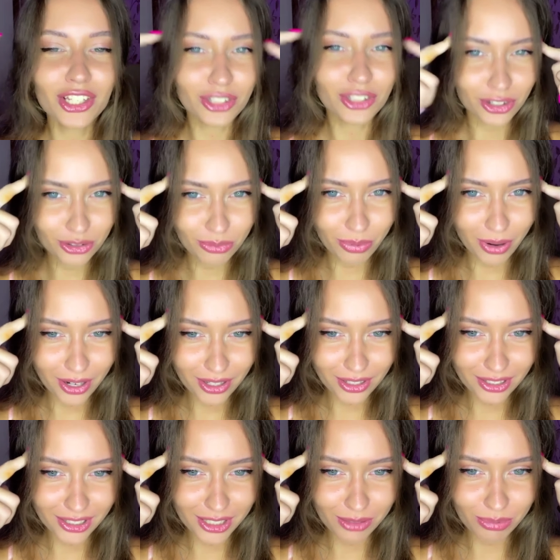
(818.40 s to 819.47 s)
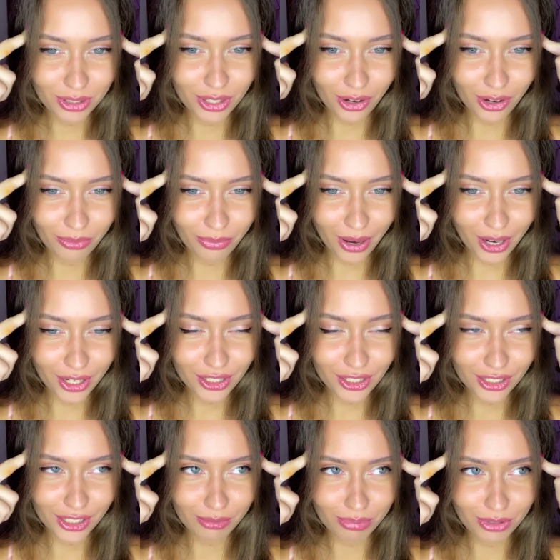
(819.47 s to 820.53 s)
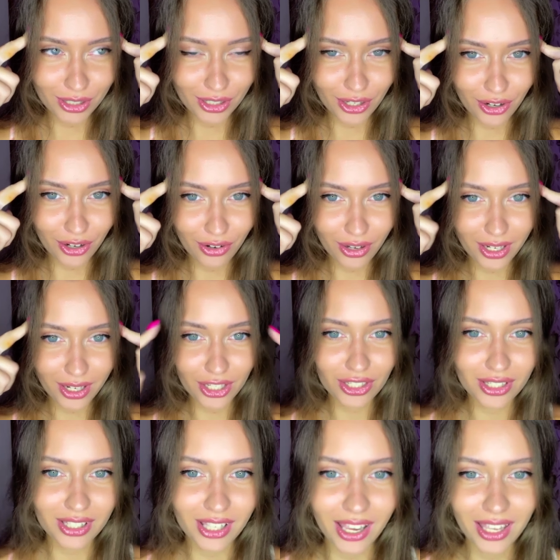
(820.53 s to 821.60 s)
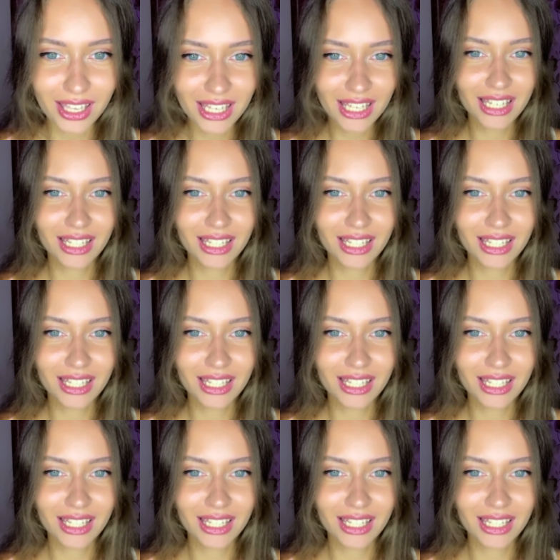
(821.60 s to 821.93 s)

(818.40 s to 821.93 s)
don't bite your lips don't bite your lips you know and i just like